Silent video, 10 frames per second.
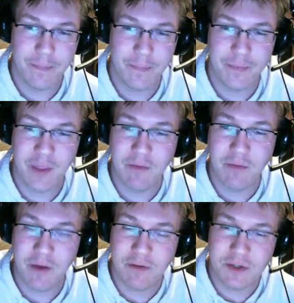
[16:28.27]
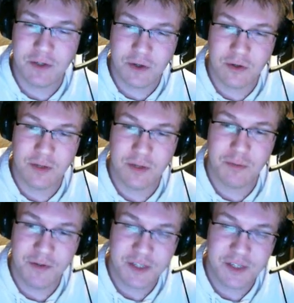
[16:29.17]
They've covered Turtle in
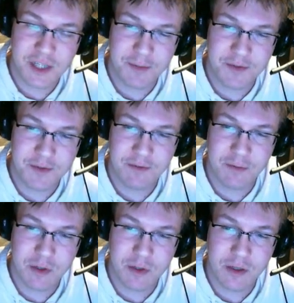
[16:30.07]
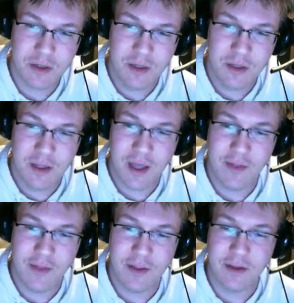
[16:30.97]
previous chapters of the book,
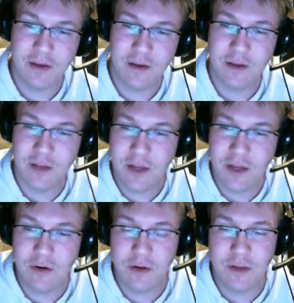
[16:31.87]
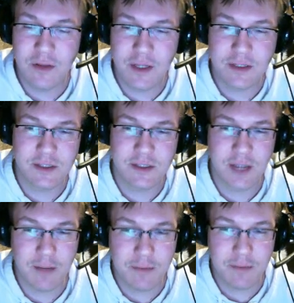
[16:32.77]
and then later on they
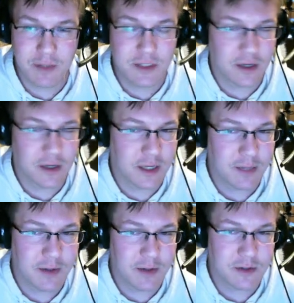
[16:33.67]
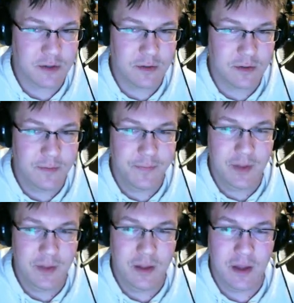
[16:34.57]
stop really talking about Turtle.
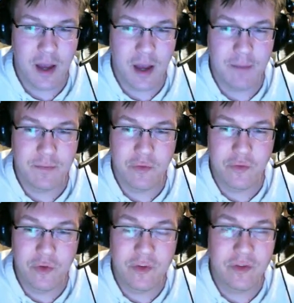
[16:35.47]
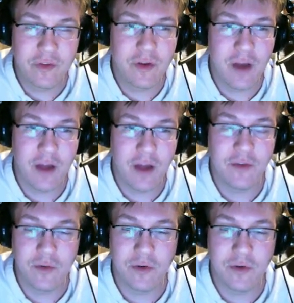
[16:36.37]
I'm choosing to not
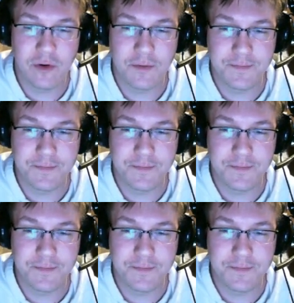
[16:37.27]
do Turtle.